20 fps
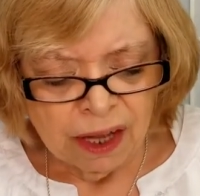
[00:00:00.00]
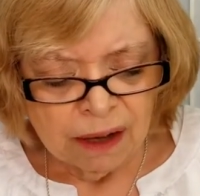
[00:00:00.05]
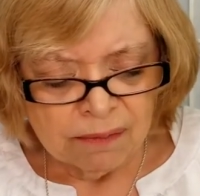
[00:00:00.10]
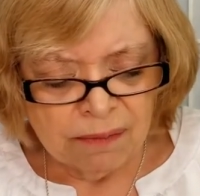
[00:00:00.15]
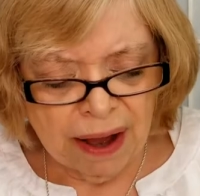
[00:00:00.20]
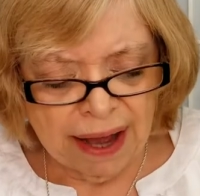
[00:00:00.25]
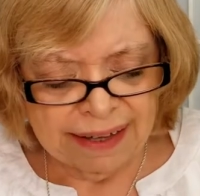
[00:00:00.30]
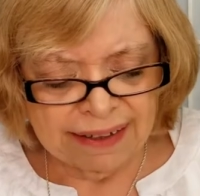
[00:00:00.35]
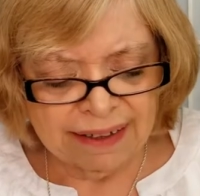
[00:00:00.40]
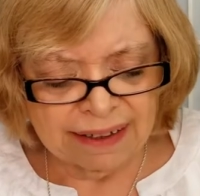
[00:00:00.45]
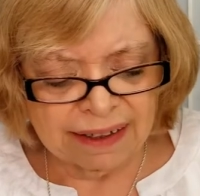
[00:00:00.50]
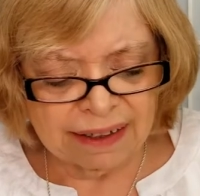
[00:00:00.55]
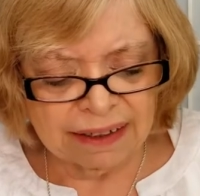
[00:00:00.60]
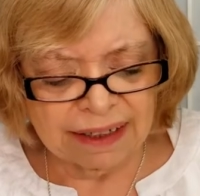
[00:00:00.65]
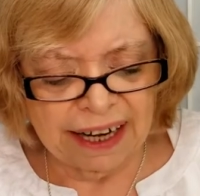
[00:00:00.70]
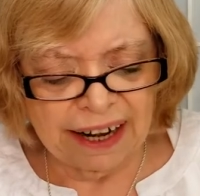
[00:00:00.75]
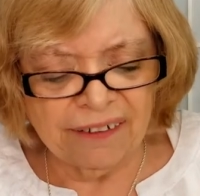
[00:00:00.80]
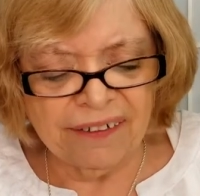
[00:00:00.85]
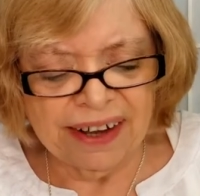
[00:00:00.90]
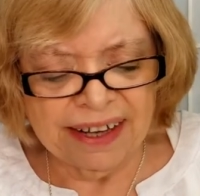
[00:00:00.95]
By
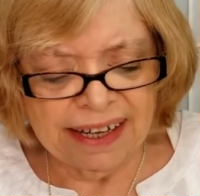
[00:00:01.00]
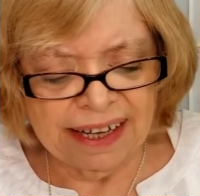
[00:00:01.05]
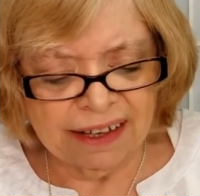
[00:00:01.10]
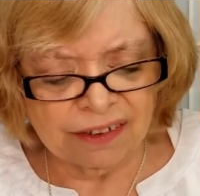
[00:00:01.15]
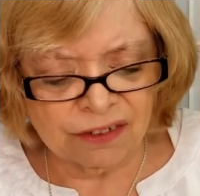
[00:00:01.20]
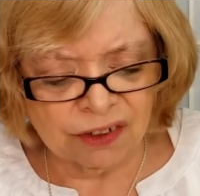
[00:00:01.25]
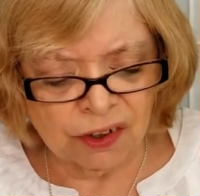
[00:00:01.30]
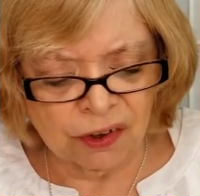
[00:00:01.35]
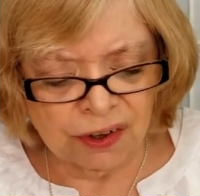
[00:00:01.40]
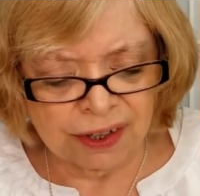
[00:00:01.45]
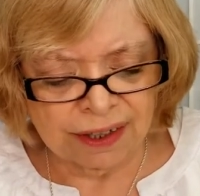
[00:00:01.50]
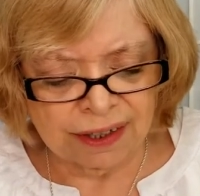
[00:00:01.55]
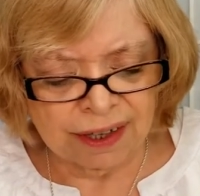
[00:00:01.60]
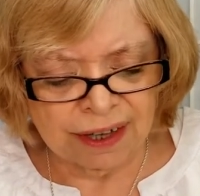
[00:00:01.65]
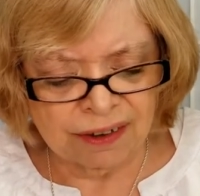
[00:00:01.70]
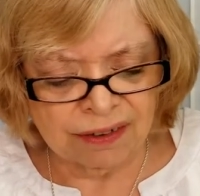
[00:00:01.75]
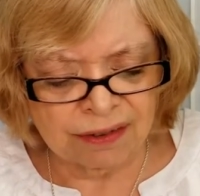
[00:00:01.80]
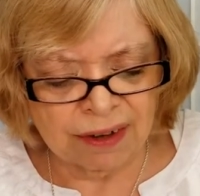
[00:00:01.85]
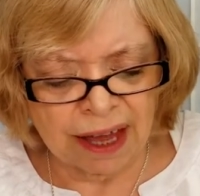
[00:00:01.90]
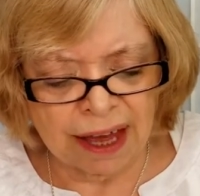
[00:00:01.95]
declaring his
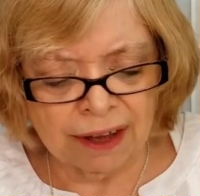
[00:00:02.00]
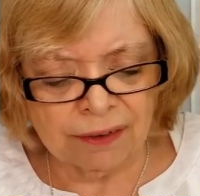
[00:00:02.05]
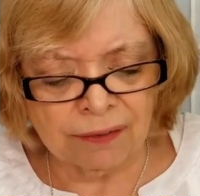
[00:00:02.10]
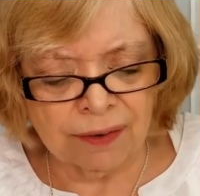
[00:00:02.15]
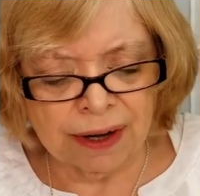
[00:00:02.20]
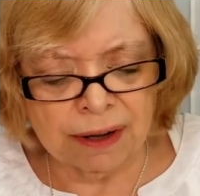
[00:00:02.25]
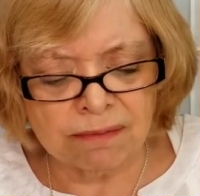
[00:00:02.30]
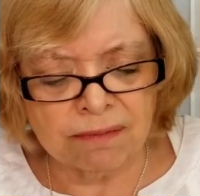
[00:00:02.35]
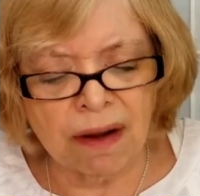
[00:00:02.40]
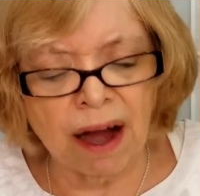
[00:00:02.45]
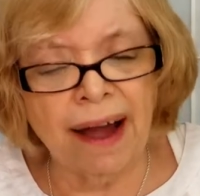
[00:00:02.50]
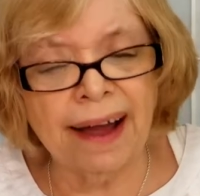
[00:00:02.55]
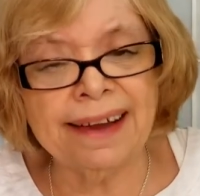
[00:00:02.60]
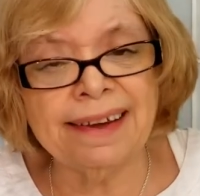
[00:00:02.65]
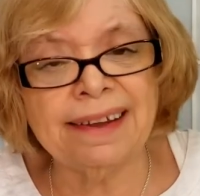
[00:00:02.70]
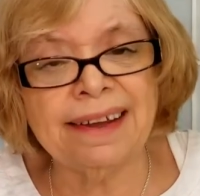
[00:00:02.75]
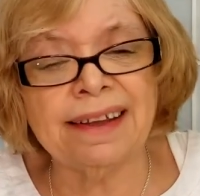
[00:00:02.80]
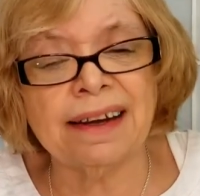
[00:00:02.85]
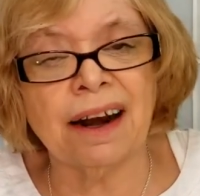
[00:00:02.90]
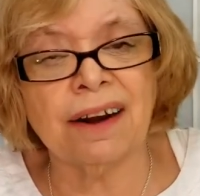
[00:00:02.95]
goodness and
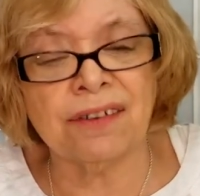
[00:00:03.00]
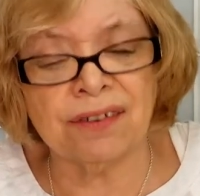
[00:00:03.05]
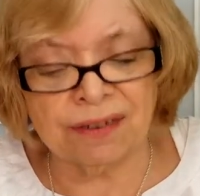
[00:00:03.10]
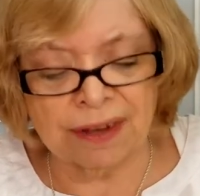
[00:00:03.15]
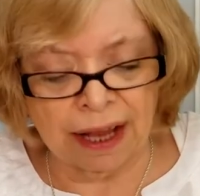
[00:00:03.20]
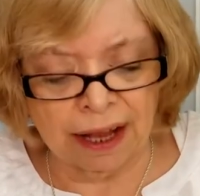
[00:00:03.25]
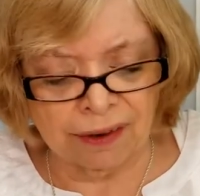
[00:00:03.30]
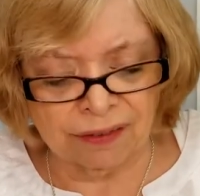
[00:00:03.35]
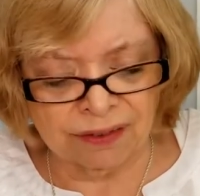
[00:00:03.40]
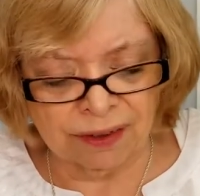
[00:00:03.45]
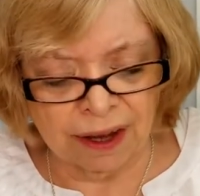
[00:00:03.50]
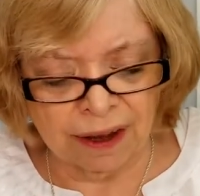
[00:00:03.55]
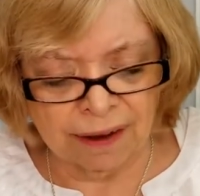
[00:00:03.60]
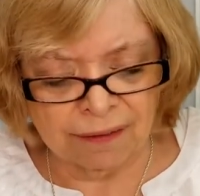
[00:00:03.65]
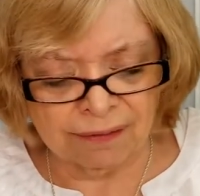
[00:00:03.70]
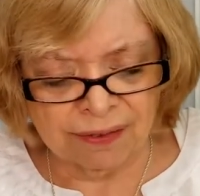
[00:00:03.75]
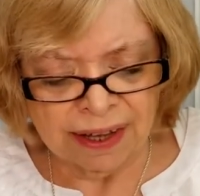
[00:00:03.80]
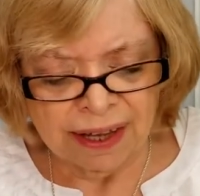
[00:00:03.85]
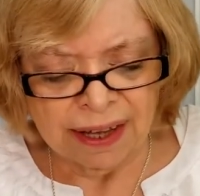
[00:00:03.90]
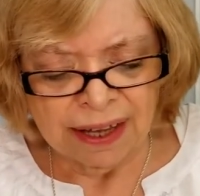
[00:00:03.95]
reminding ourselves
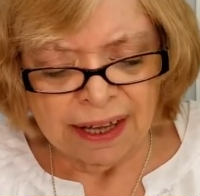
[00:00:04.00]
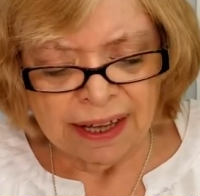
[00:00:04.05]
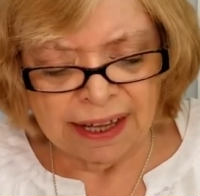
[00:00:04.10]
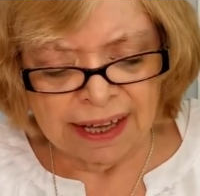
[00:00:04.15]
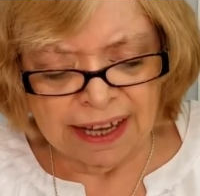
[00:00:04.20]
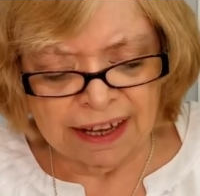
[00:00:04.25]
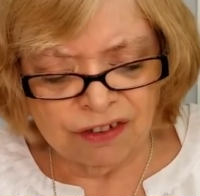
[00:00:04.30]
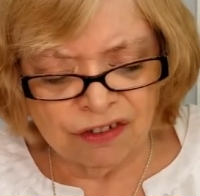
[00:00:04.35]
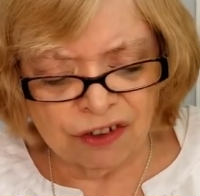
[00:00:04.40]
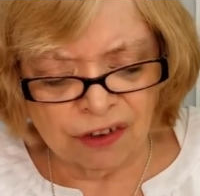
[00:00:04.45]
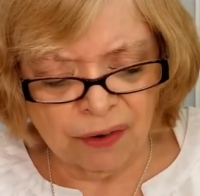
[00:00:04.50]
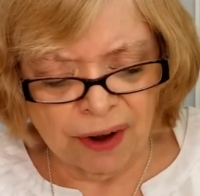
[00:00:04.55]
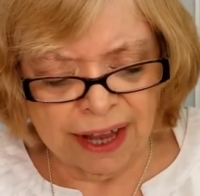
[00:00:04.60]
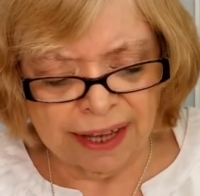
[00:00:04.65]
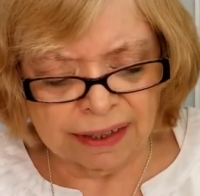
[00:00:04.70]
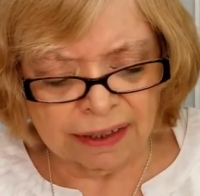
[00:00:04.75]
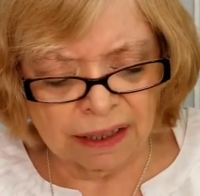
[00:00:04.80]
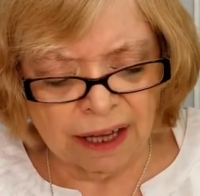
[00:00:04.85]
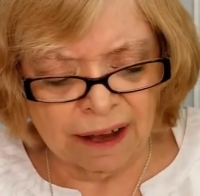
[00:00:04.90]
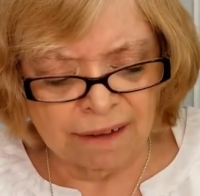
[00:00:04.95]
of his
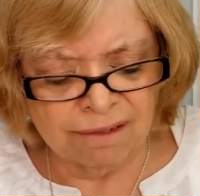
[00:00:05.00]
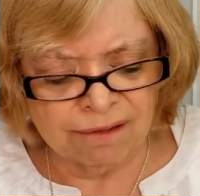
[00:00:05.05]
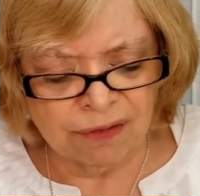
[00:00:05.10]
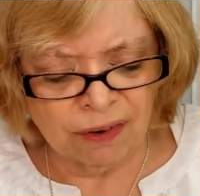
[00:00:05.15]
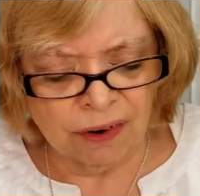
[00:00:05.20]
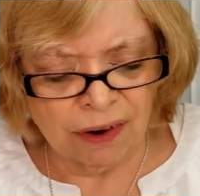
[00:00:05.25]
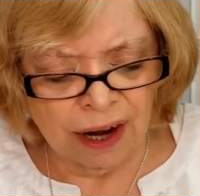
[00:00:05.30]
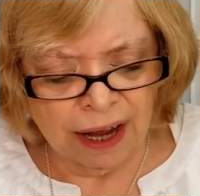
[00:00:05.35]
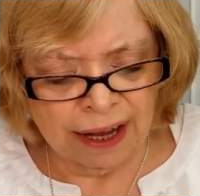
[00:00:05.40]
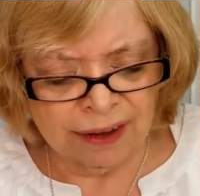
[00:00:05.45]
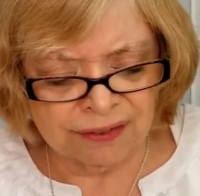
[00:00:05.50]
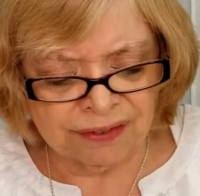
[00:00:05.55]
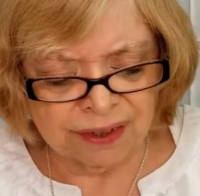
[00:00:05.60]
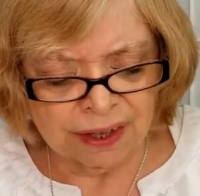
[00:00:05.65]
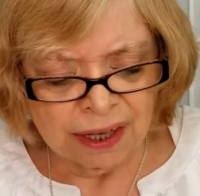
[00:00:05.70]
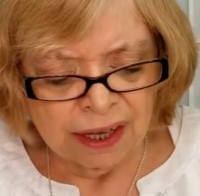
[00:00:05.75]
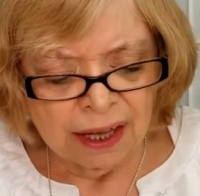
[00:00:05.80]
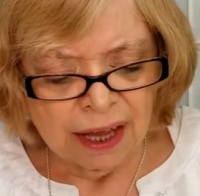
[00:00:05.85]
great love for us,